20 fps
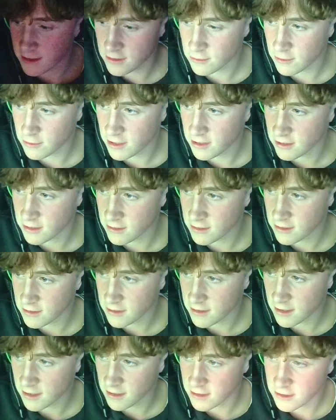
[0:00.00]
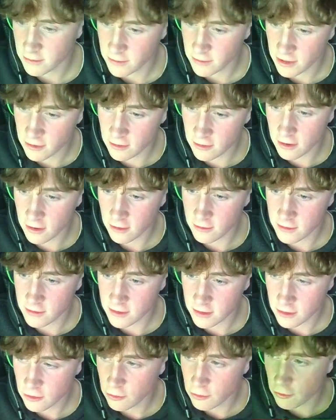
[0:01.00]
of weightlessness. Okay, so we got to go into
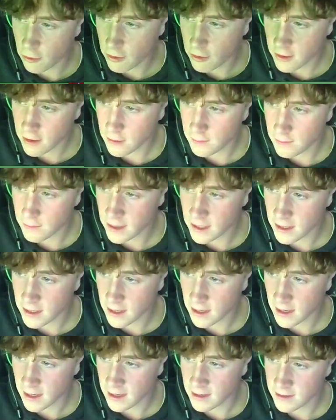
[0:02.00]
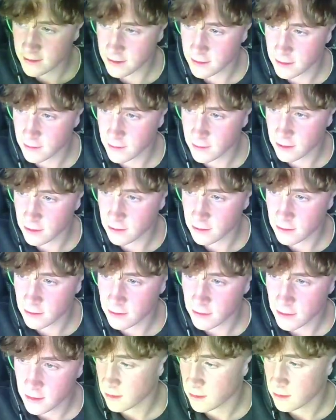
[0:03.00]
quite a big airtime hill.
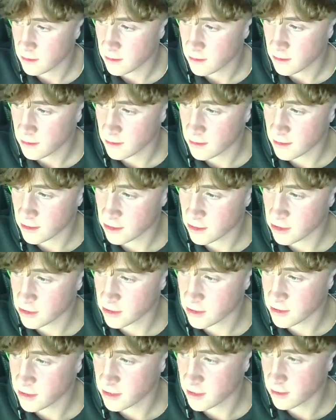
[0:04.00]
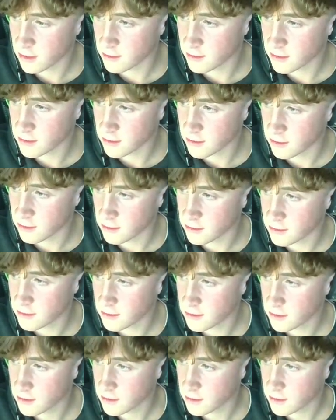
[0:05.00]
Let's just see how this goes.